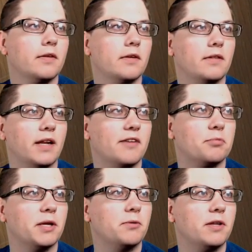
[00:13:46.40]
that I've
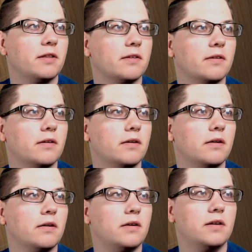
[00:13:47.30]
played with.
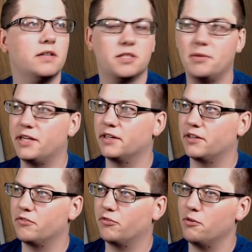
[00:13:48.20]
Somebody can
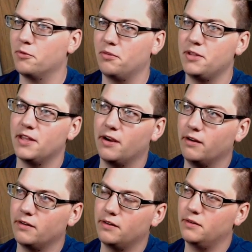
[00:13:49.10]
confirm with me there,
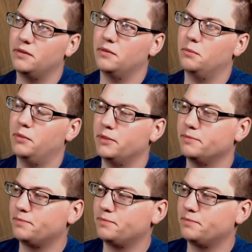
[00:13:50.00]
but.